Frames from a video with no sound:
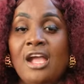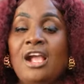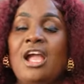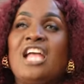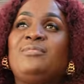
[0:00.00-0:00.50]

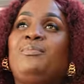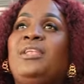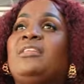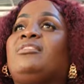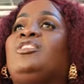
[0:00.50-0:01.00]
God
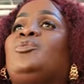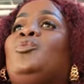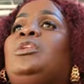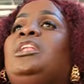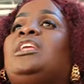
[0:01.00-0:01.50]
bless the two
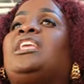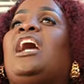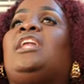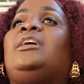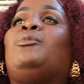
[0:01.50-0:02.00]
little
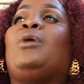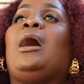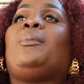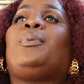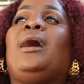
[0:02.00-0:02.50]
car them who
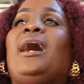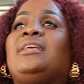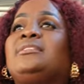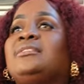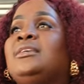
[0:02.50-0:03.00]
are
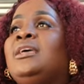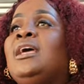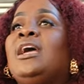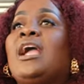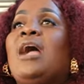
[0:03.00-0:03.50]
passed.
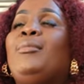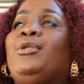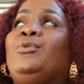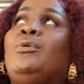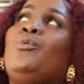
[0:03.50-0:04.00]
Come I
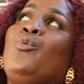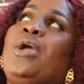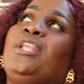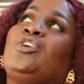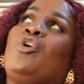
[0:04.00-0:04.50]
don't know
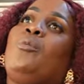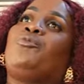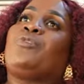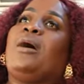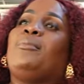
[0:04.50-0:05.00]
where it come
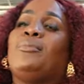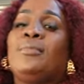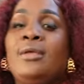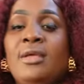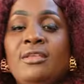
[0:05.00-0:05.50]
from.
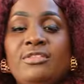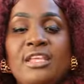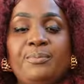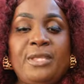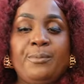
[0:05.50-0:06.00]

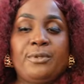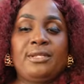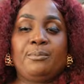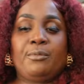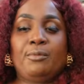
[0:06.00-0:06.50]
Say people,
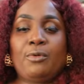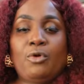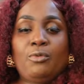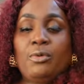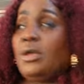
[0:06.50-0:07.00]

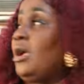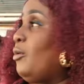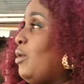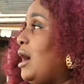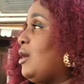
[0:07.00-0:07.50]

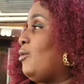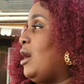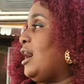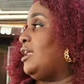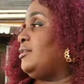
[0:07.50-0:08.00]

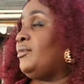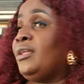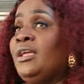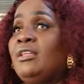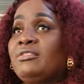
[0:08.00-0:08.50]
Wagwan,
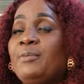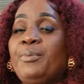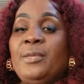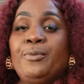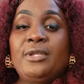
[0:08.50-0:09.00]
Say
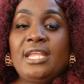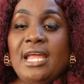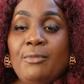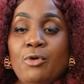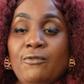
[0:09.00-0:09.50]
people dead
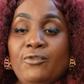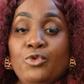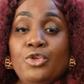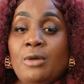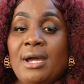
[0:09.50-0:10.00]
at Mountain
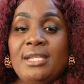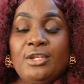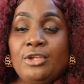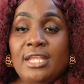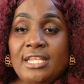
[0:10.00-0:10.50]
View. Nobody
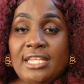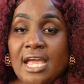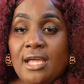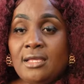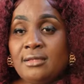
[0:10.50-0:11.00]
know dead here.